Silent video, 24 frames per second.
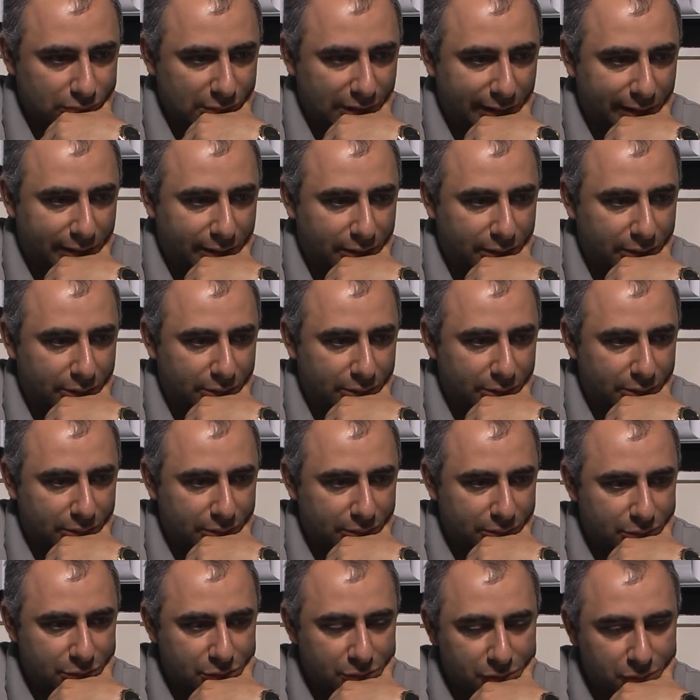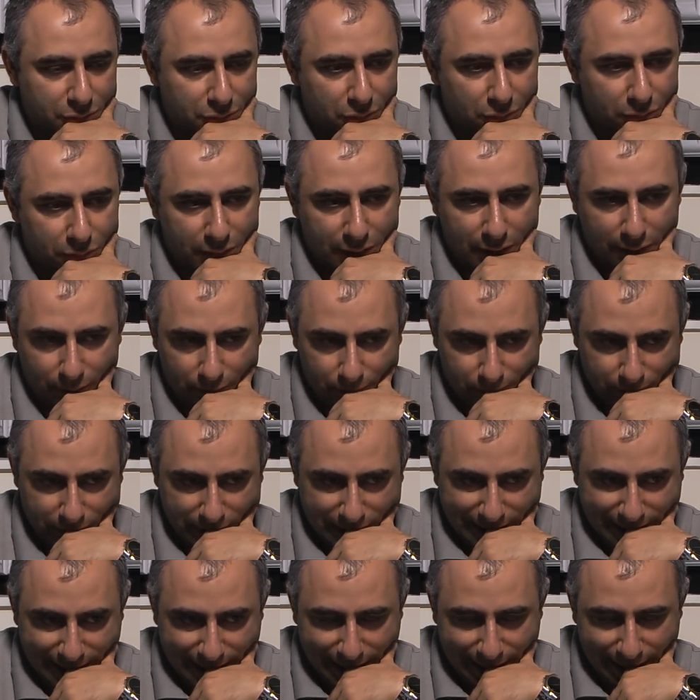Back here, g4. Now
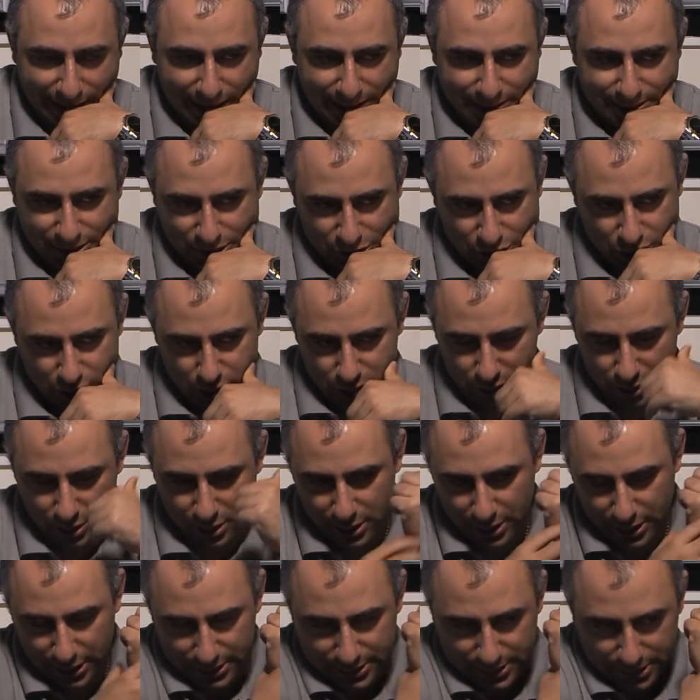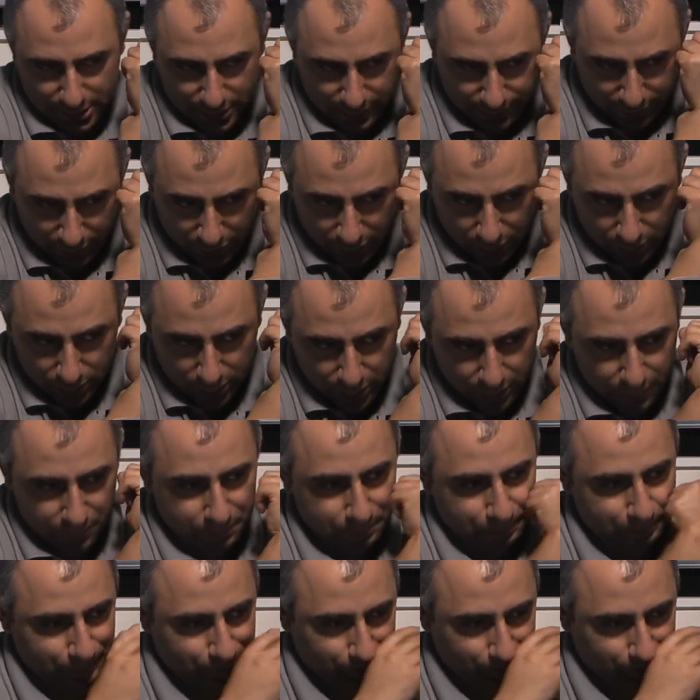he, he has a he has a difficulty